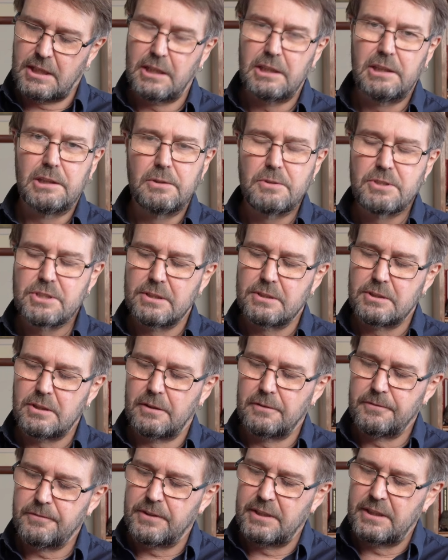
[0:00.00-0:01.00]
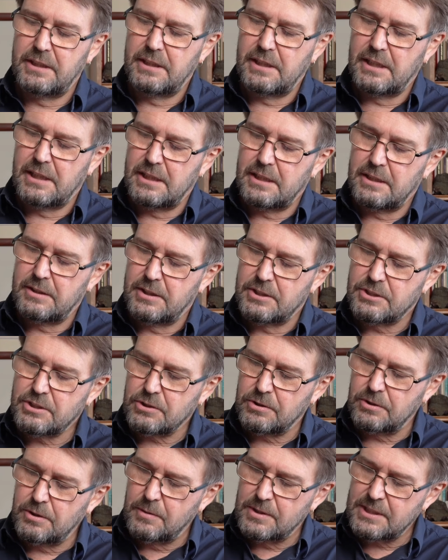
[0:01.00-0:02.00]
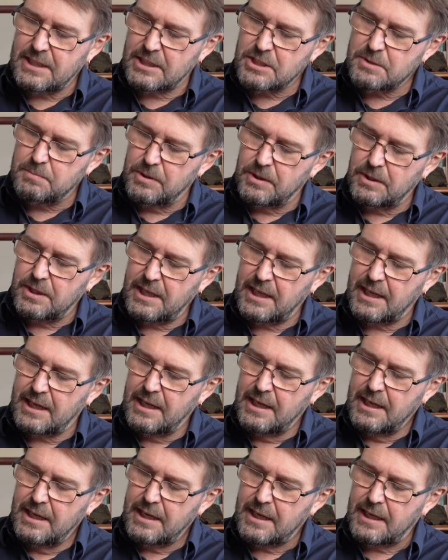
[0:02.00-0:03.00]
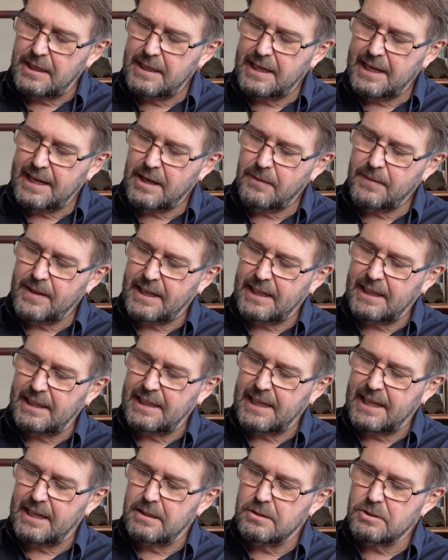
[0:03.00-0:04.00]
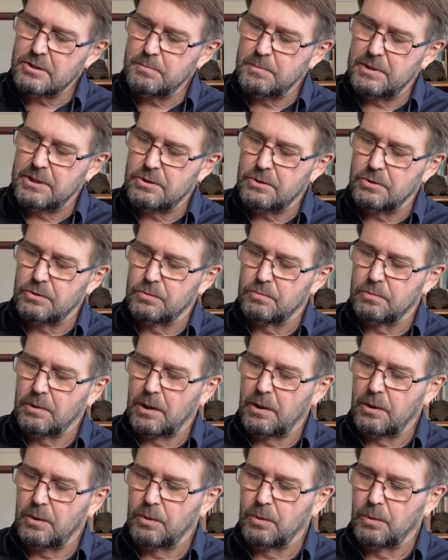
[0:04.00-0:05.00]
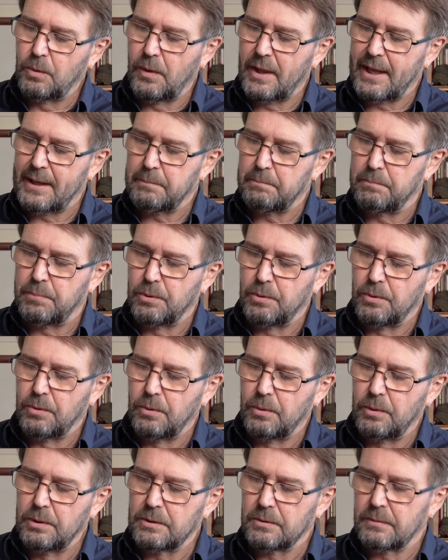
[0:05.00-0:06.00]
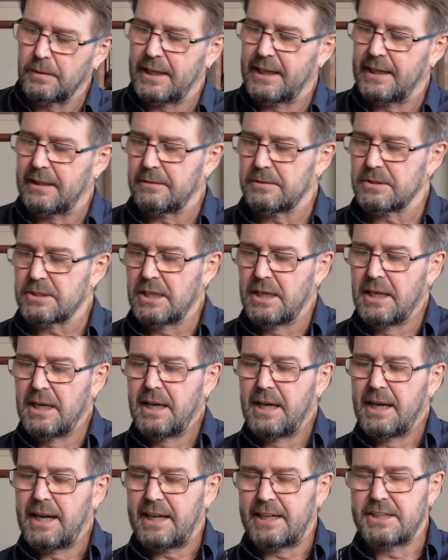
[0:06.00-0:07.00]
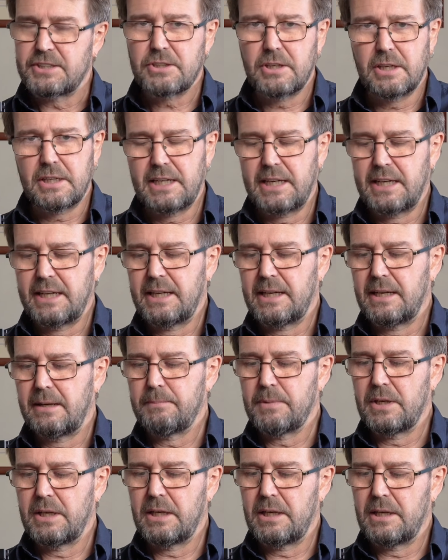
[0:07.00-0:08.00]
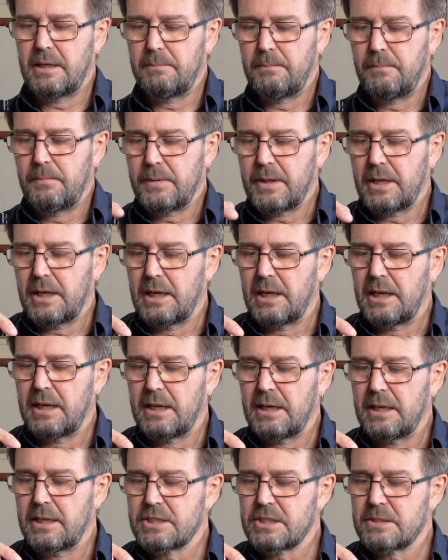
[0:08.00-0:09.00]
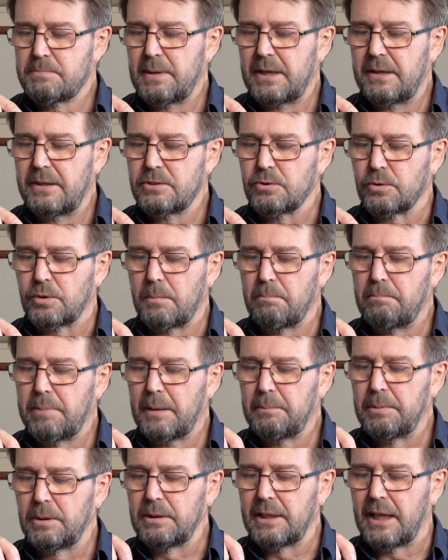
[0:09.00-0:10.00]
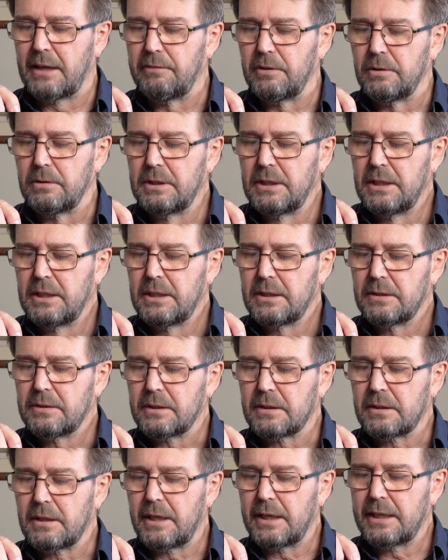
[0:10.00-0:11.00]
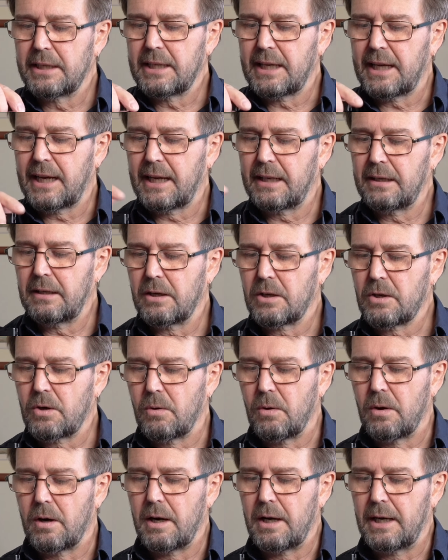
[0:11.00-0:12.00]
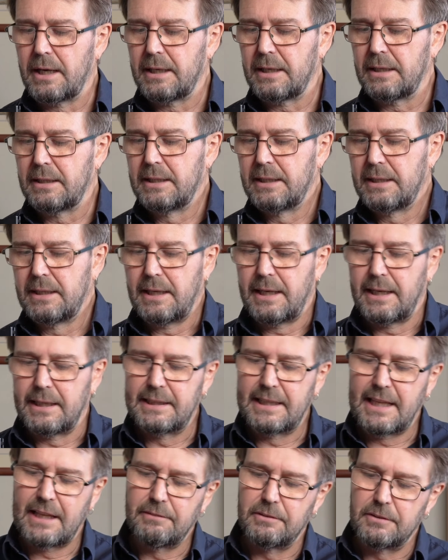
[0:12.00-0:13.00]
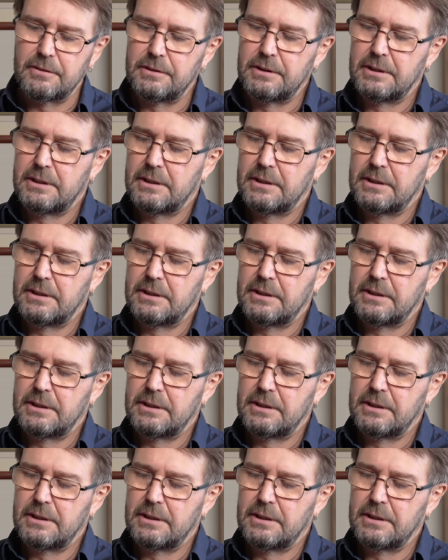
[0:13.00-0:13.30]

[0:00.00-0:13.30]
loosened off the screw attachment there, and now that allows me to roll that ball around, and it's got a spirit or a bubble level that I can acquire a level